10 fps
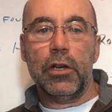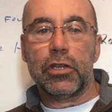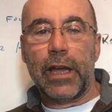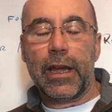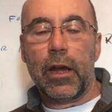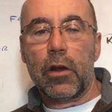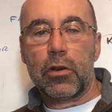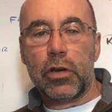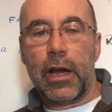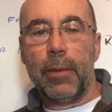You're taking
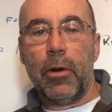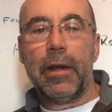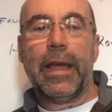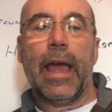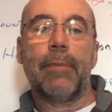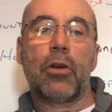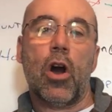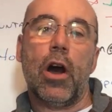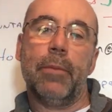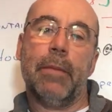talking about Cape
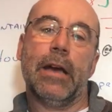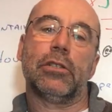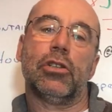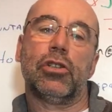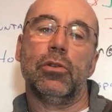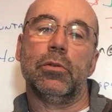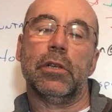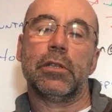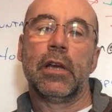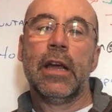Cod,
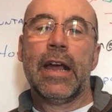Massachusetts.